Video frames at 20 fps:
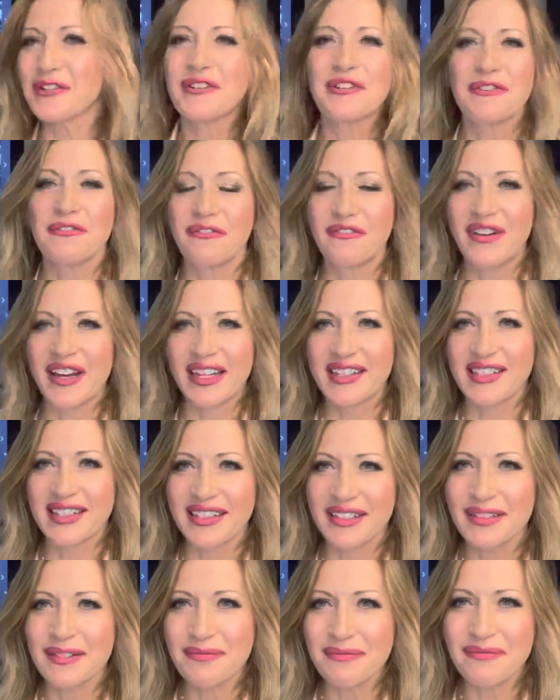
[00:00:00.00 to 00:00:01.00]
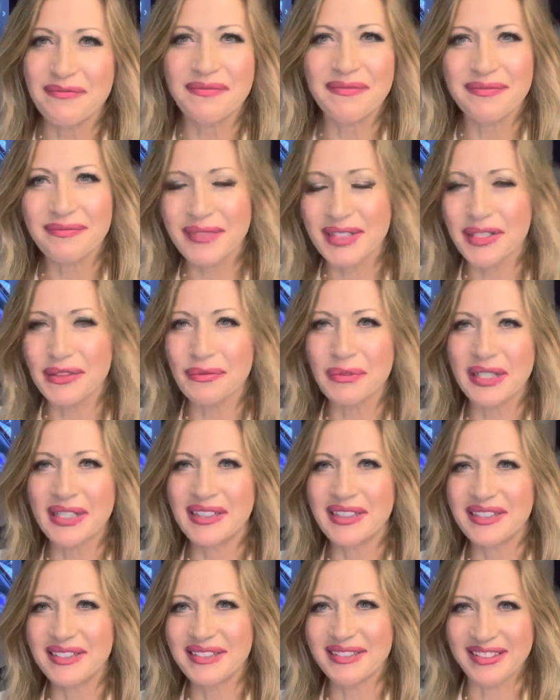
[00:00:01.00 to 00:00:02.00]
wedding
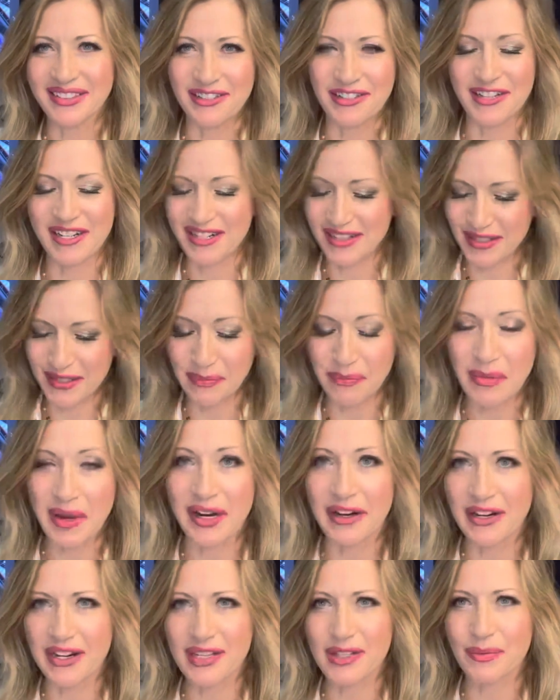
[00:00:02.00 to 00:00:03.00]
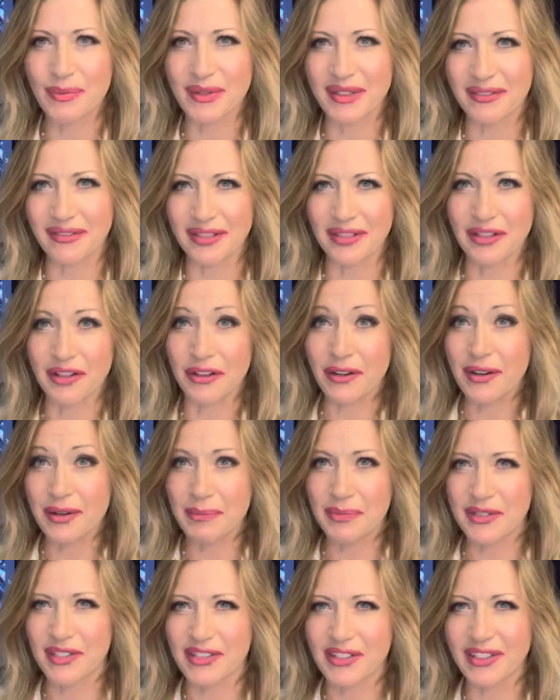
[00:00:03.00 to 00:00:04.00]
between, or the marriage between
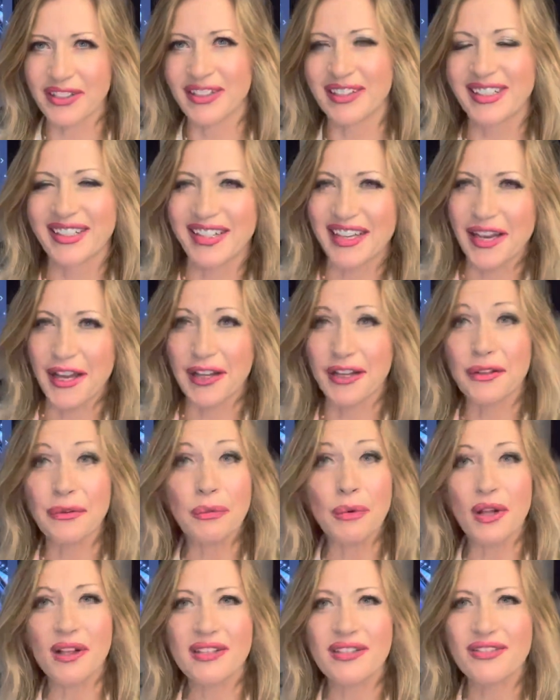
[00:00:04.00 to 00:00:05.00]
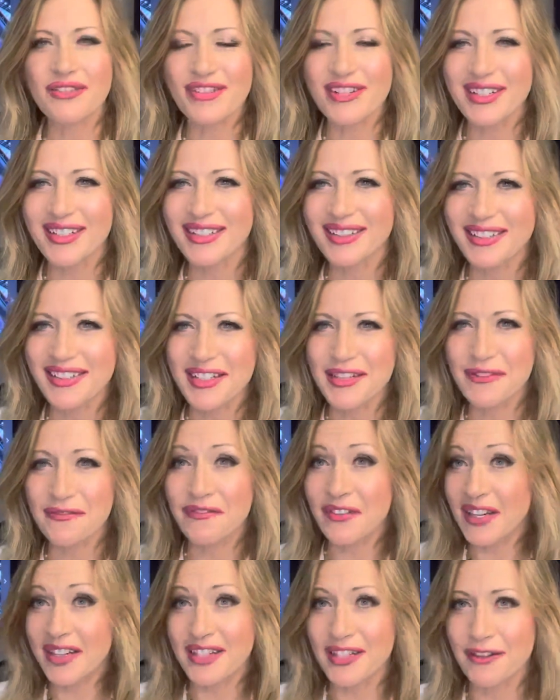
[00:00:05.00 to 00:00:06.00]
crypto and Wall Street is
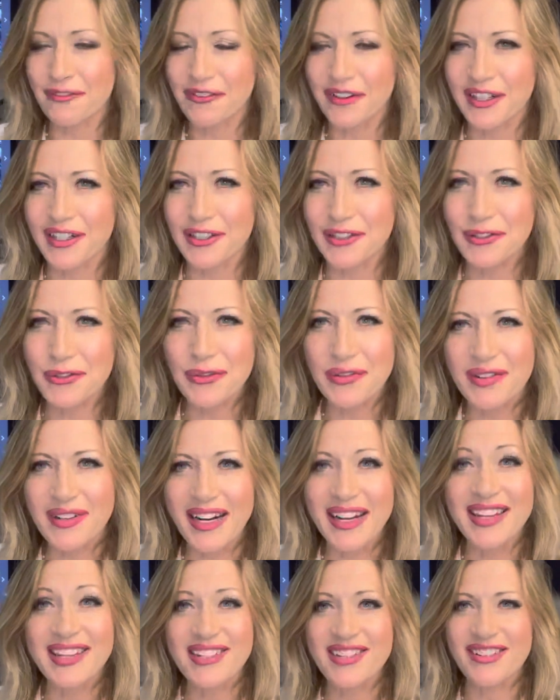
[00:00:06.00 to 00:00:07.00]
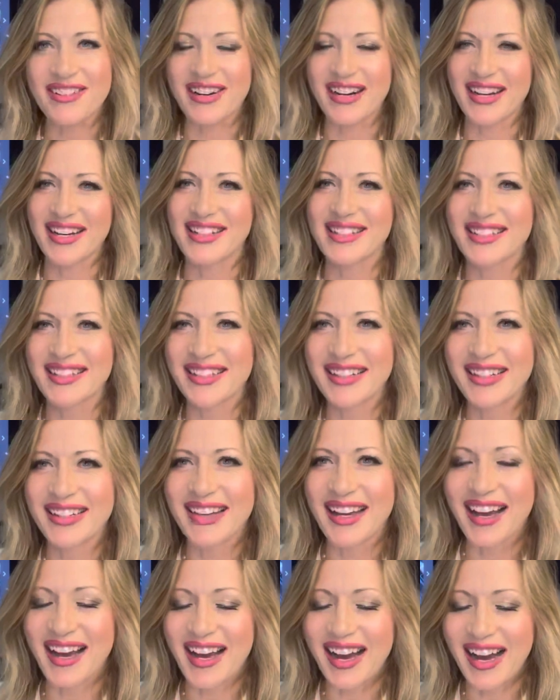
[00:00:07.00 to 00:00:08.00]
very difficult to arrange, right?
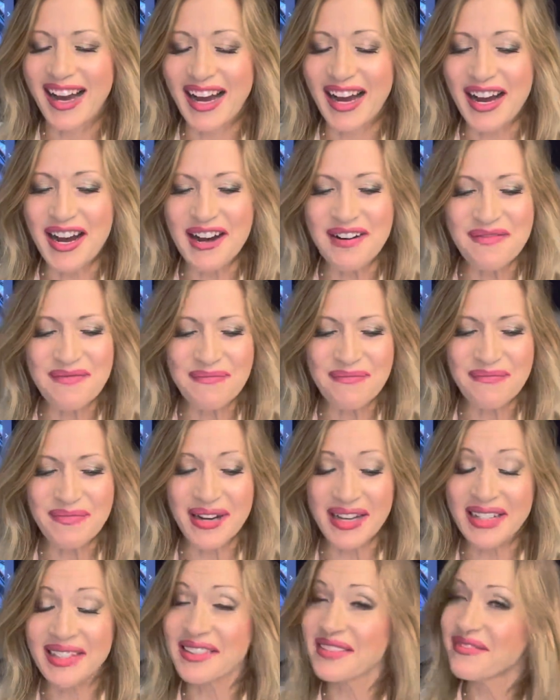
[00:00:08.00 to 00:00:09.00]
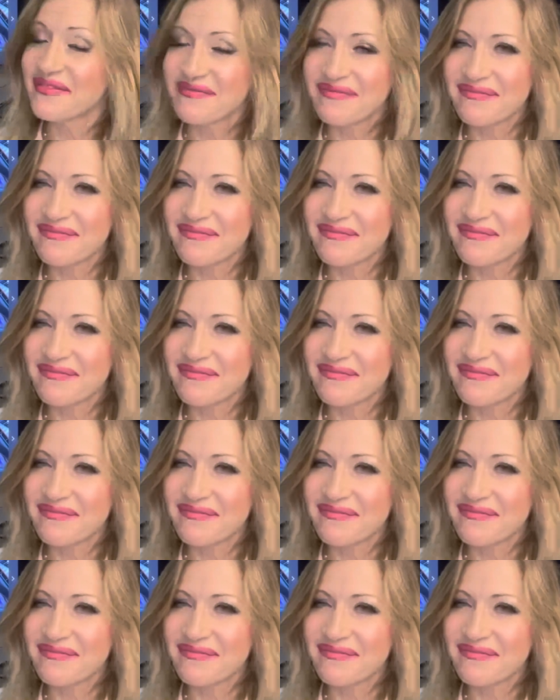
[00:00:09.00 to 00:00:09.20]
But